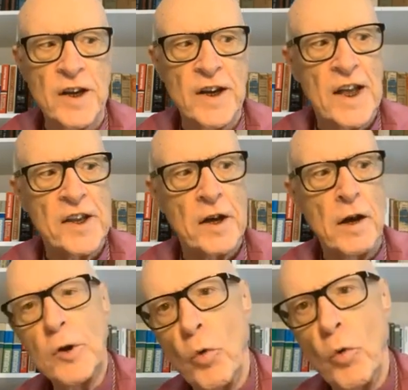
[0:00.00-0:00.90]
But
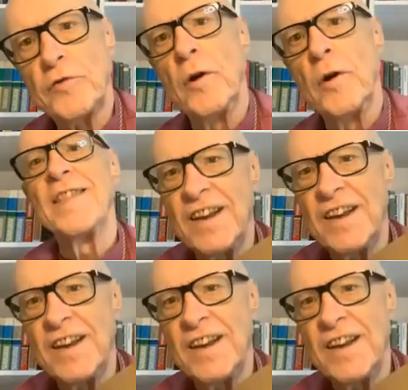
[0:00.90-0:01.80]
always remember
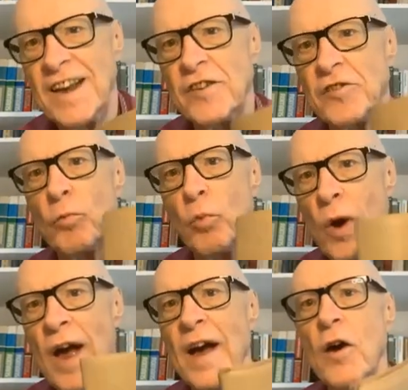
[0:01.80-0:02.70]
this
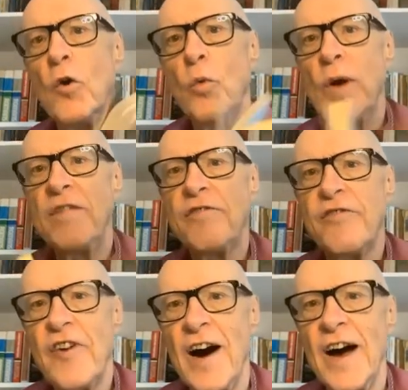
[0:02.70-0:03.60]
is where
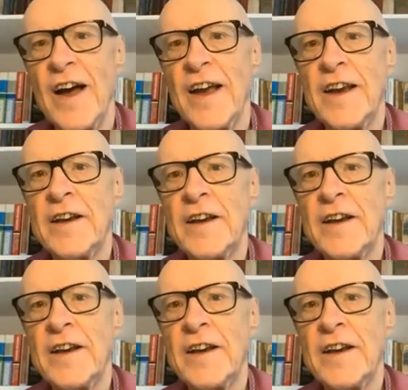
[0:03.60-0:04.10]
we find